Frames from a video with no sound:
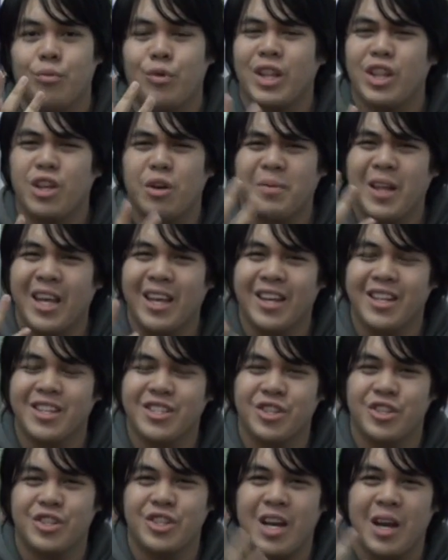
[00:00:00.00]
whether you're playing
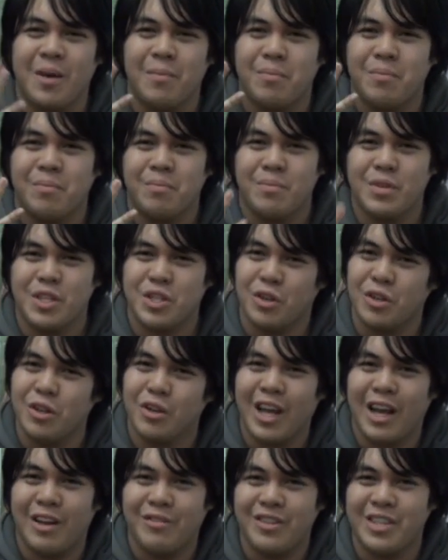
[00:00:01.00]
English or Jap, be sure to
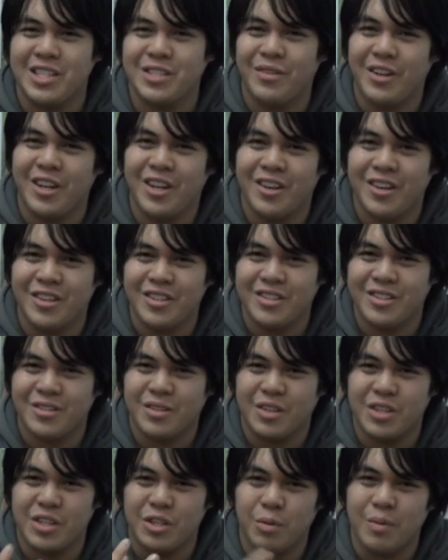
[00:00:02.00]
look out for these
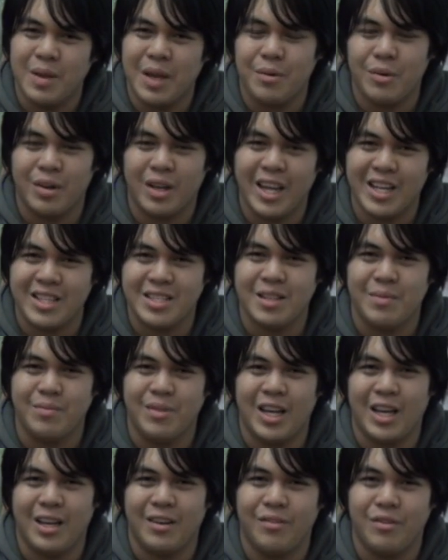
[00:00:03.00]
videos because you'll be able to get
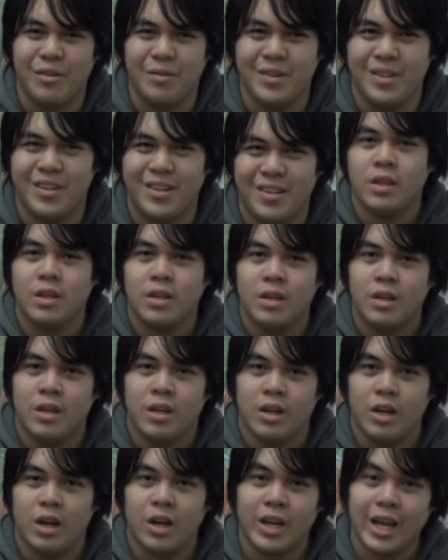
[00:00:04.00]
something from it.
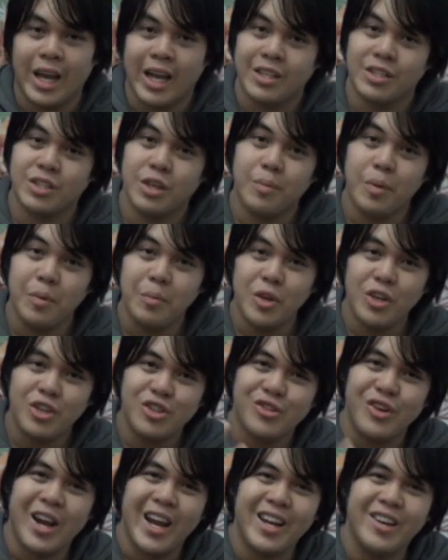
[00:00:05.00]
Okay, so Bermuda
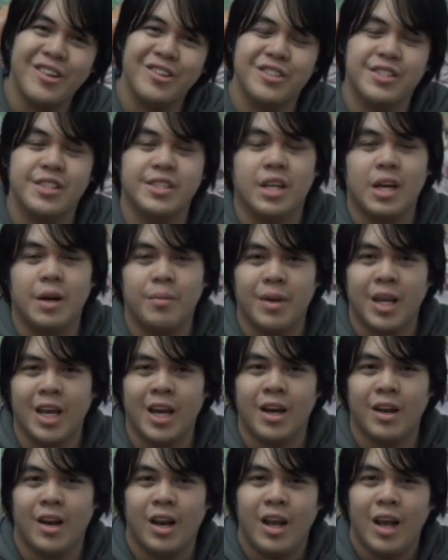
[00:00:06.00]
Triangles is coming
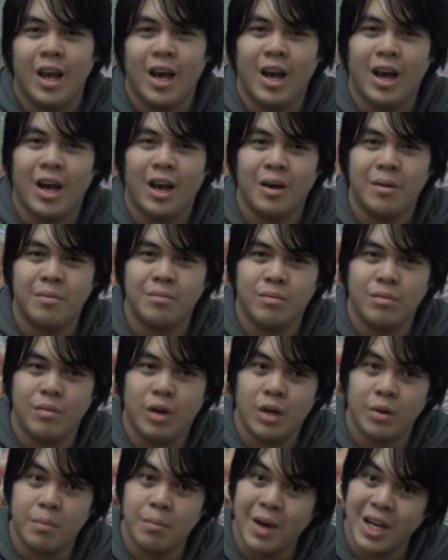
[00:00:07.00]
out
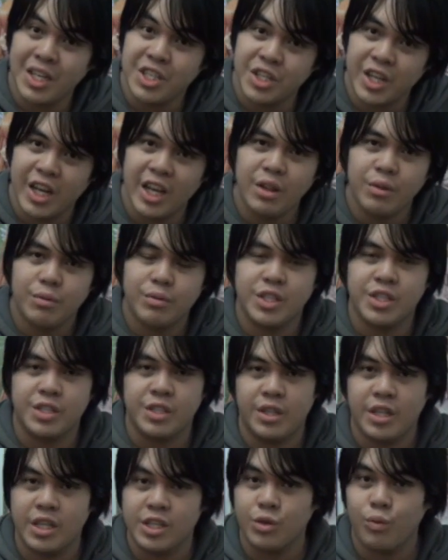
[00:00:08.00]
on March 10th, which
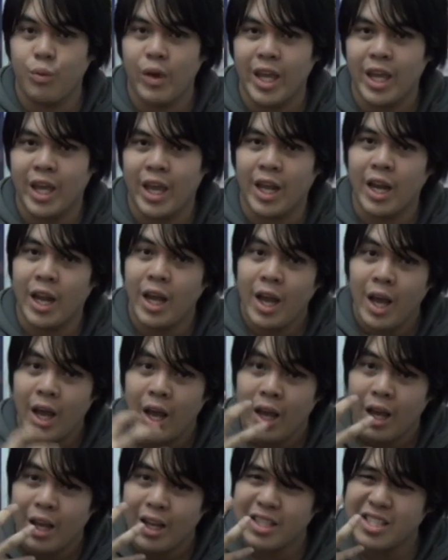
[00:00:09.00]
is this weekend.
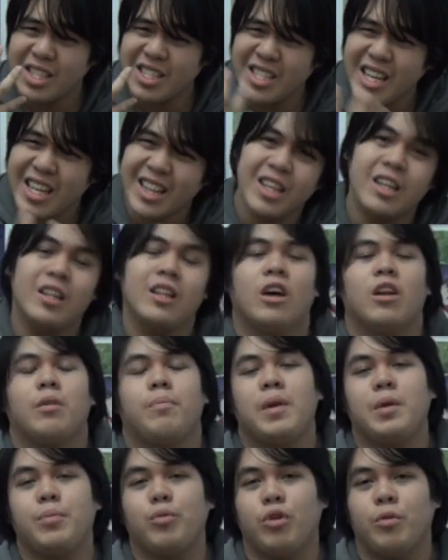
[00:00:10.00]
It's a set that a lot
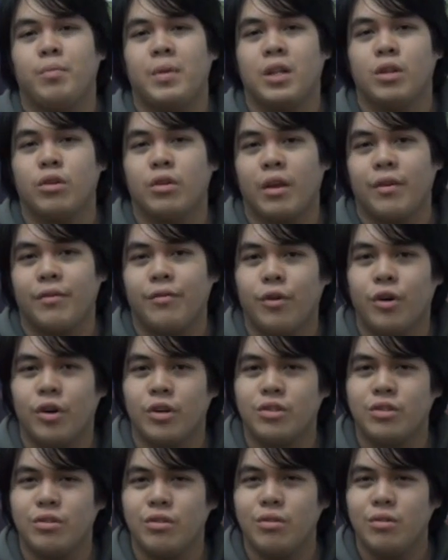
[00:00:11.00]
of people have been looking
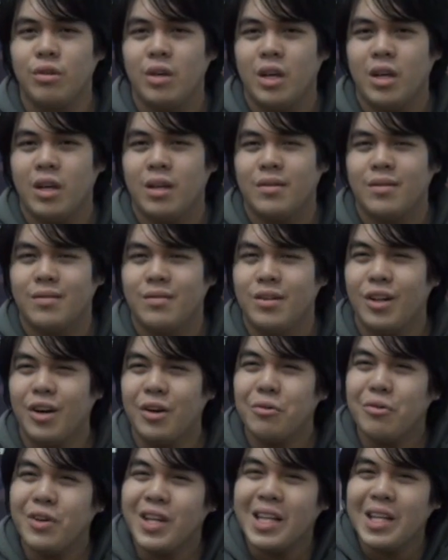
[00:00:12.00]
forward to,
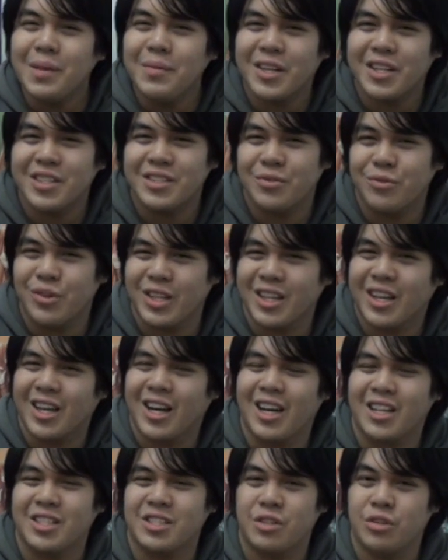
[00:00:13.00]
not really because of what the
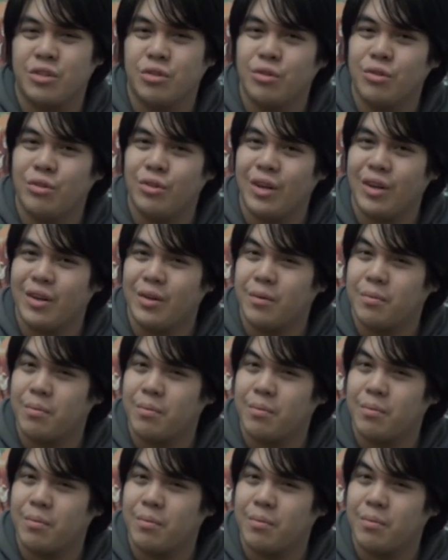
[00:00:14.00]
cards do